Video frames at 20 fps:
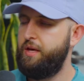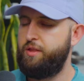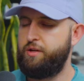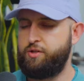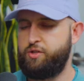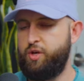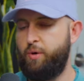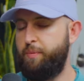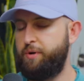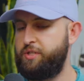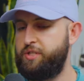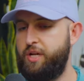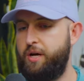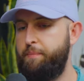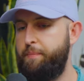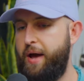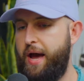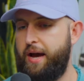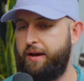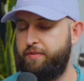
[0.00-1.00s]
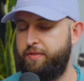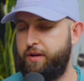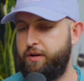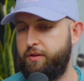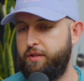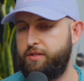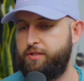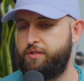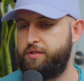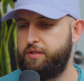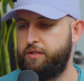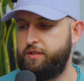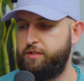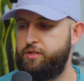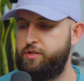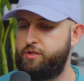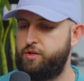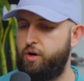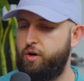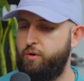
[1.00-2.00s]
There's so much to unpack there. Let's let's
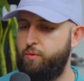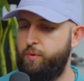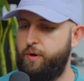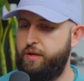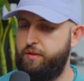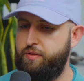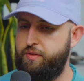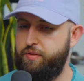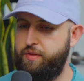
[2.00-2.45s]
start with